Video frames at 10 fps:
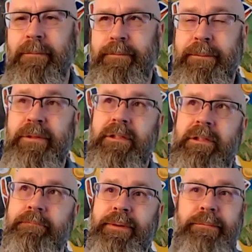
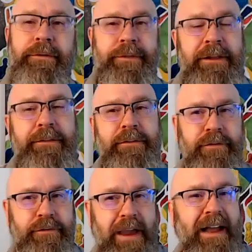people think they're
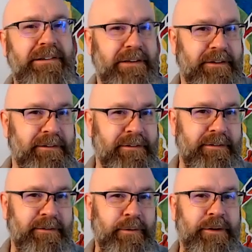
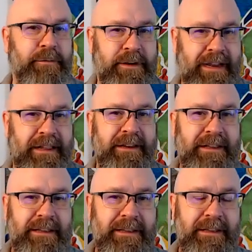distractions, when in reality,